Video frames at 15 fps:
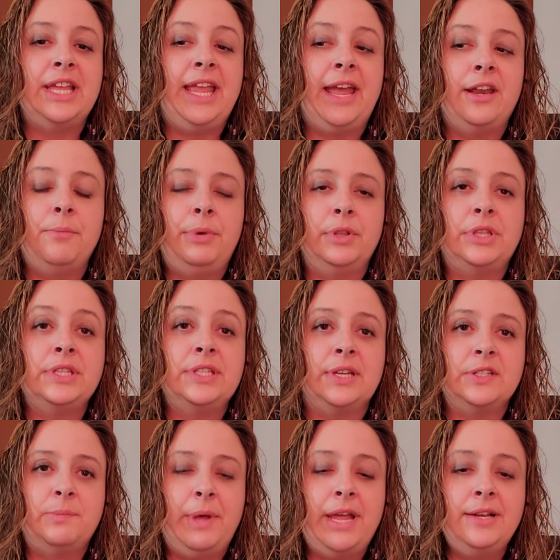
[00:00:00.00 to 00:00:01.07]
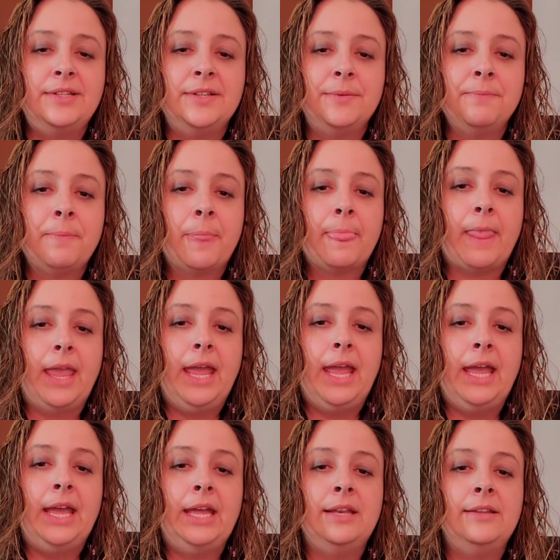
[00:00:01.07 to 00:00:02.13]
can about the suspect,
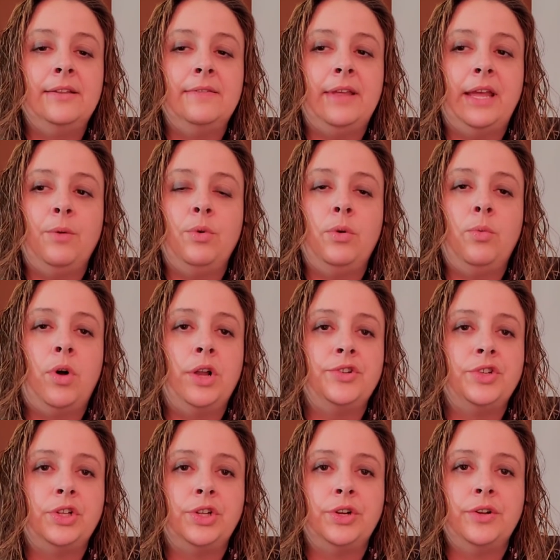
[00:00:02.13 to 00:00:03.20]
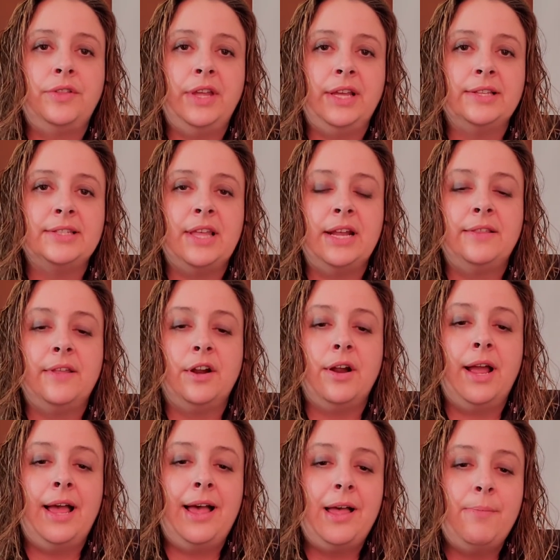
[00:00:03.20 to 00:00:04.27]
and they will want to learn things like their
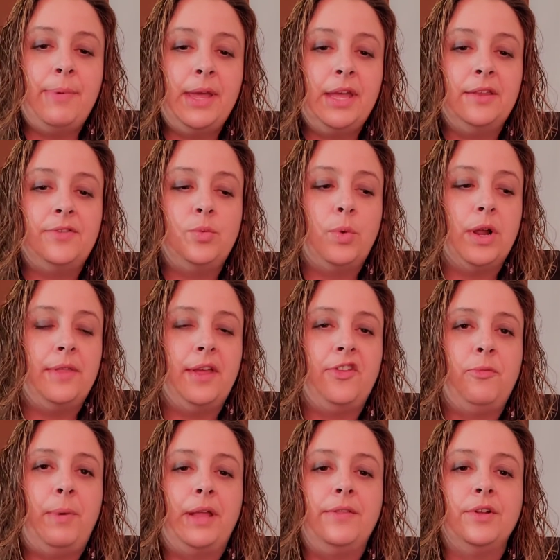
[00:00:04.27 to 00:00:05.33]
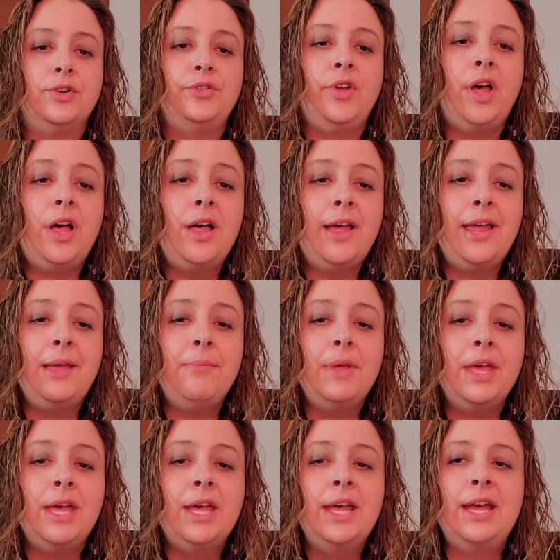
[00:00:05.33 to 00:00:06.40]
habits, where they spend their time.
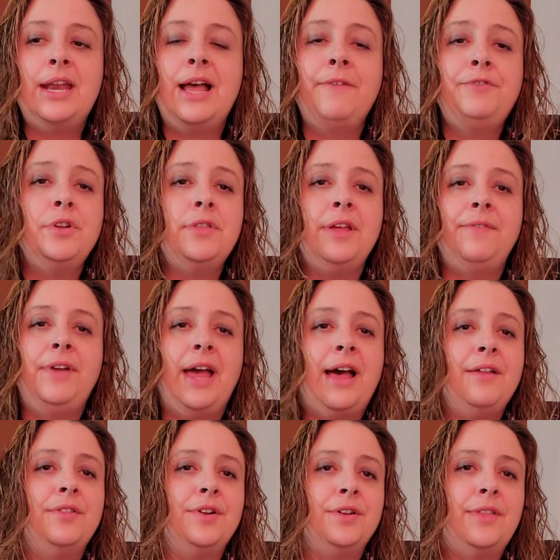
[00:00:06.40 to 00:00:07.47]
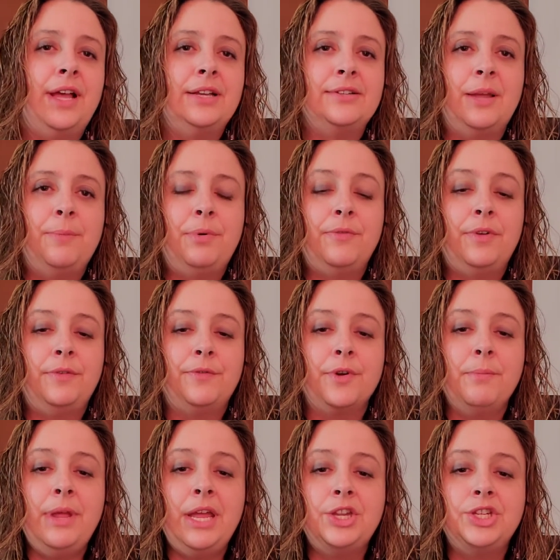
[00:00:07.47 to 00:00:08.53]
And after they've gathered that type of
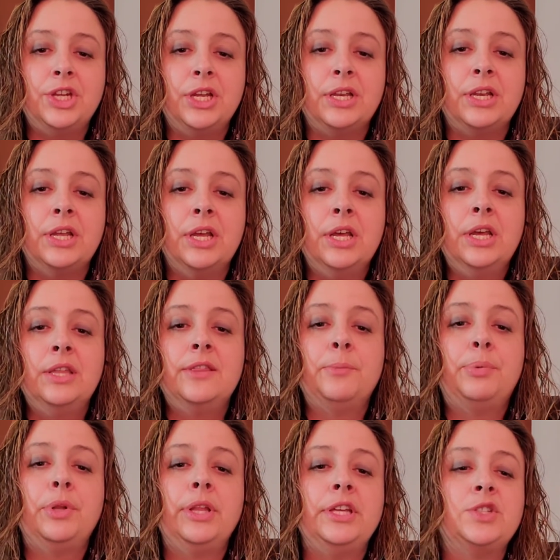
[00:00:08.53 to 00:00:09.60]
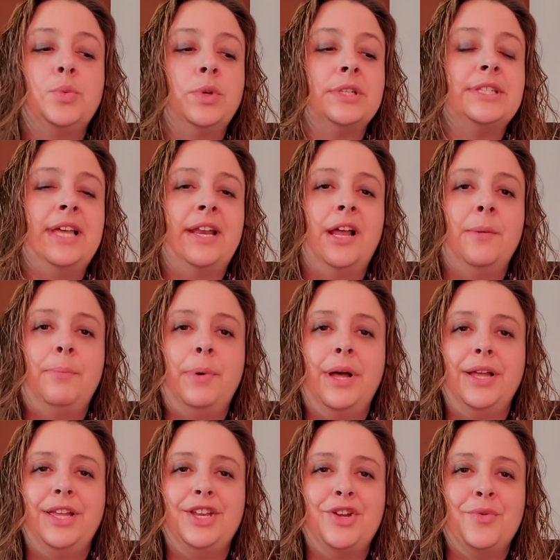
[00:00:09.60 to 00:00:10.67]
information, the police will set up,
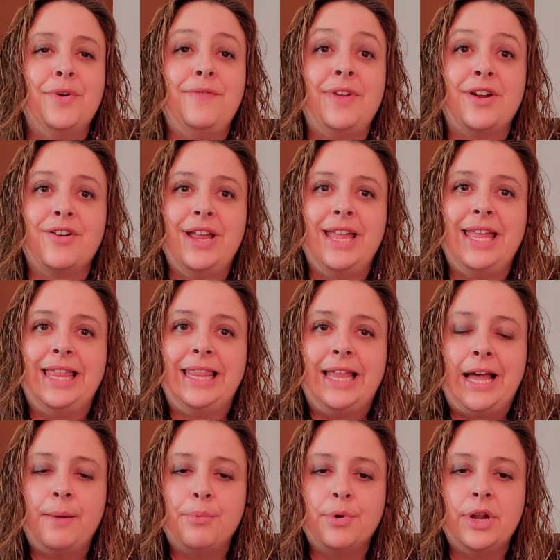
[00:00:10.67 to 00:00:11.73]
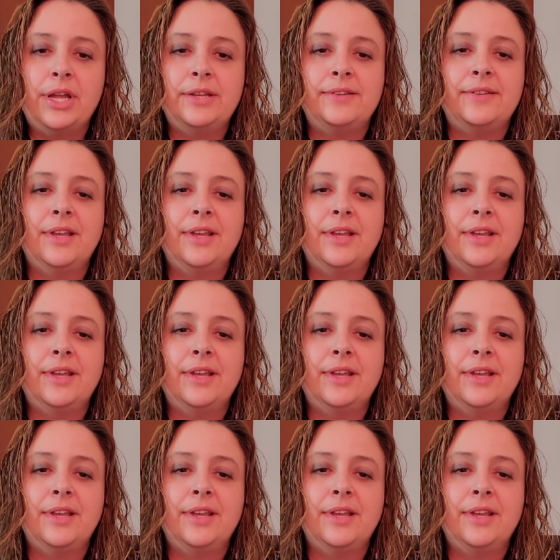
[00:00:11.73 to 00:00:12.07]
a very elaborate